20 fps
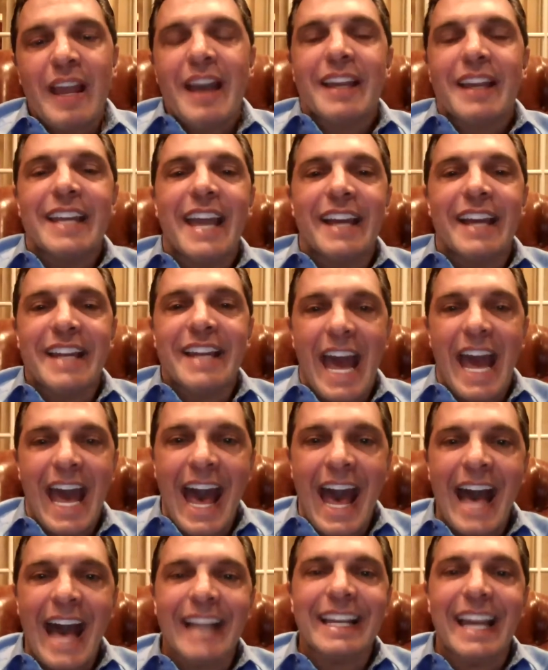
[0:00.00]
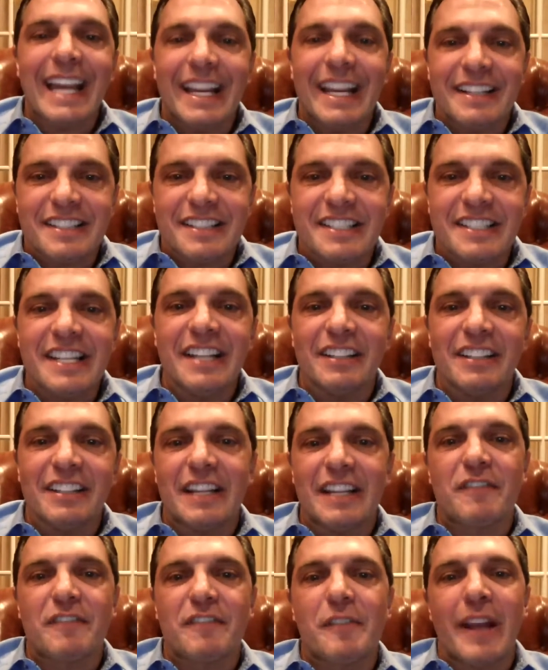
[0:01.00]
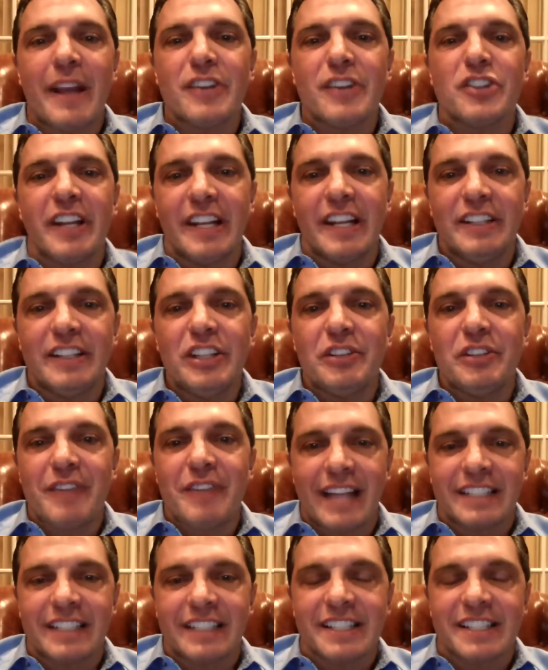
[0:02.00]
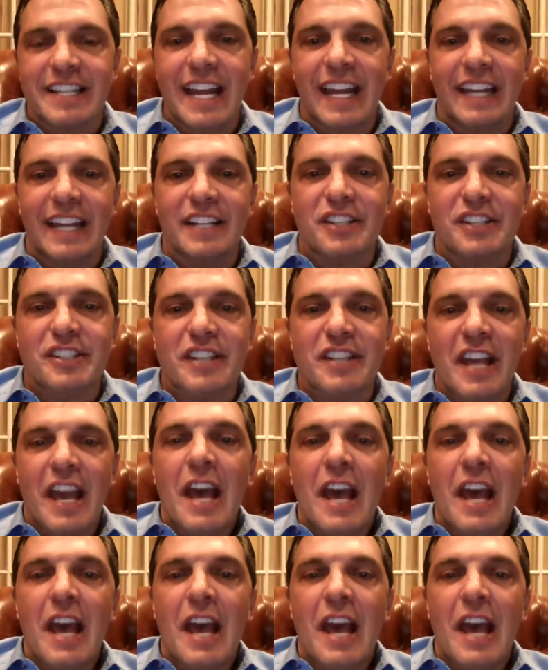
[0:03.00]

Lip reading: can hack and steal information in the United States,